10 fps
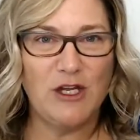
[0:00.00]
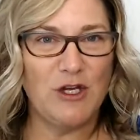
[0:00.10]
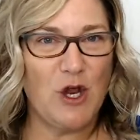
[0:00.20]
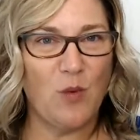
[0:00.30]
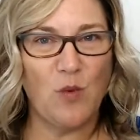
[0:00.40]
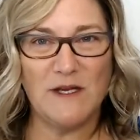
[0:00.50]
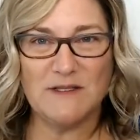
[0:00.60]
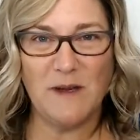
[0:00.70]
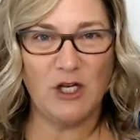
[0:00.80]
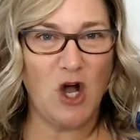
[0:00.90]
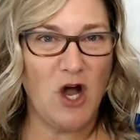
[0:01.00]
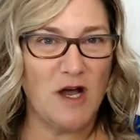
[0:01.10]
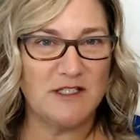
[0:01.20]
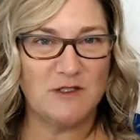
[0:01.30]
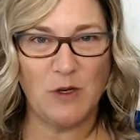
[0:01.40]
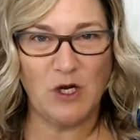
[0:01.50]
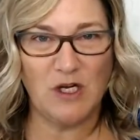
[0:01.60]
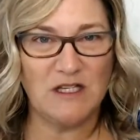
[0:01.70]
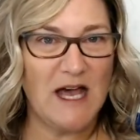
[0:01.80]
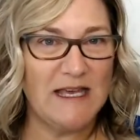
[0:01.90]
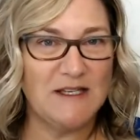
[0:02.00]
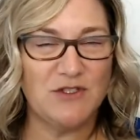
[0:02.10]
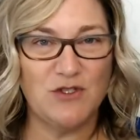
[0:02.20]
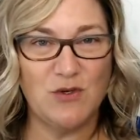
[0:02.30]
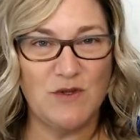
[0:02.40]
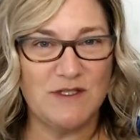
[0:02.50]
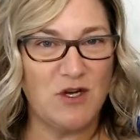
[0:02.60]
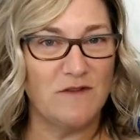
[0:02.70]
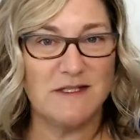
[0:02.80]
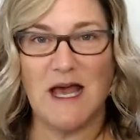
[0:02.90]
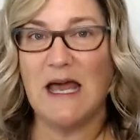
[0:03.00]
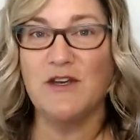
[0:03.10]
you know, what is my cost per client to do the service.